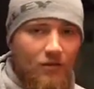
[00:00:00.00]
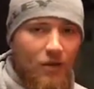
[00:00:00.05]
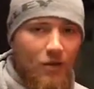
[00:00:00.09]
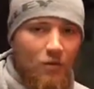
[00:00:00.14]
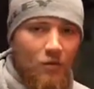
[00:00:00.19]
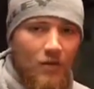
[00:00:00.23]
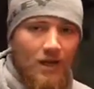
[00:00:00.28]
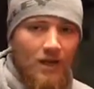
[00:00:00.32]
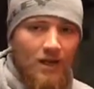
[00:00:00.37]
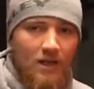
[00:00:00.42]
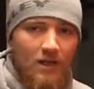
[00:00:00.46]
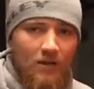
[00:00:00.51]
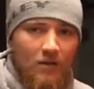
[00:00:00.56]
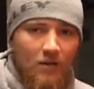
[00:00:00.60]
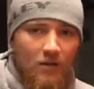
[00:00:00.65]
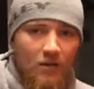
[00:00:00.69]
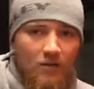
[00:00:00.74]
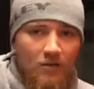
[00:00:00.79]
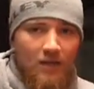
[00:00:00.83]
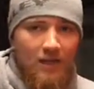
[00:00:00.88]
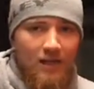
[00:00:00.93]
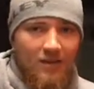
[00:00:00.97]
I'll wait
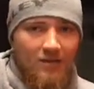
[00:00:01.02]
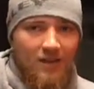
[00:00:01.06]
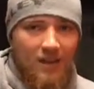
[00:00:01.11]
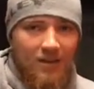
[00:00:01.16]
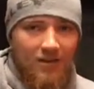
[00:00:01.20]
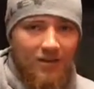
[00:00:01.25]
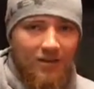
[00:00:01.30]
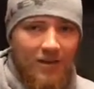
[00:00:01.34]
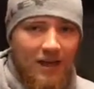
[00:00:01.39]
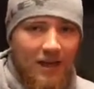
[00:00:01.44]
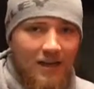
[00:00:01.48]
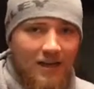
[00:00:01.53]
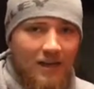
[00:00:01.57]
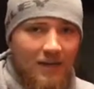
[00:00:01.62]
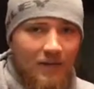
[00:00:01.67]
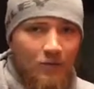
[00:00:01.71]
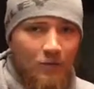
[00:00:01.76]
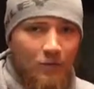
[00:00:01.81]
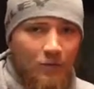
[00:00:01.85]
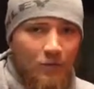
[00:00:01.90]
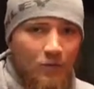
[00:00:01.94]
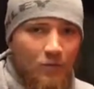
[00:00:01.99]
here like 10
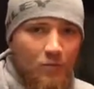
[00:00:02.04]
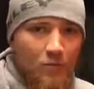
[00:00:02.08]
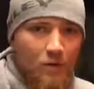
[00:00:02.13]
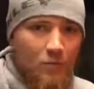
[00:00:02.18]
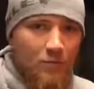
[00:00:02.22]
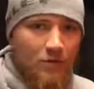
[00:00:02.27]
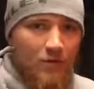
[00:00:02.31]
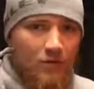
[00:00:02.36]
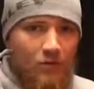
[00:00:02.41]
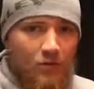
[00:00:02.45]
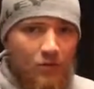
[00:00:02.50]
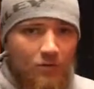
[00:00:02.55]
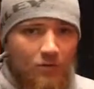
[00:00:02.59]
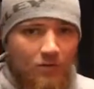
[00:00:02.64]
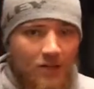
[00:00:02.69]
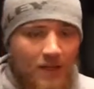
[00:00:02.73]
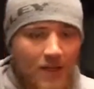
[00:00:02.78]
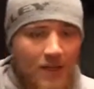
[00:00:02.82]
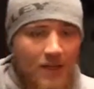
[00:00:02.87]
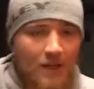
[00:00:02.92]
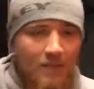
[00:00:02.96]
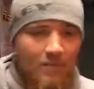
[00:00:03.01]
seconds. Hopefully some people get tuned
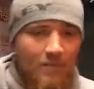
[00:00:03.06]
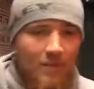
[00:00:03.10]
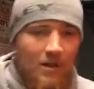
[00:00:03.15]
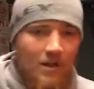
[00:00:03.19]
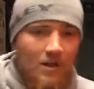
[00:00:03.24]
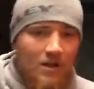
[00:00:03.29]
in.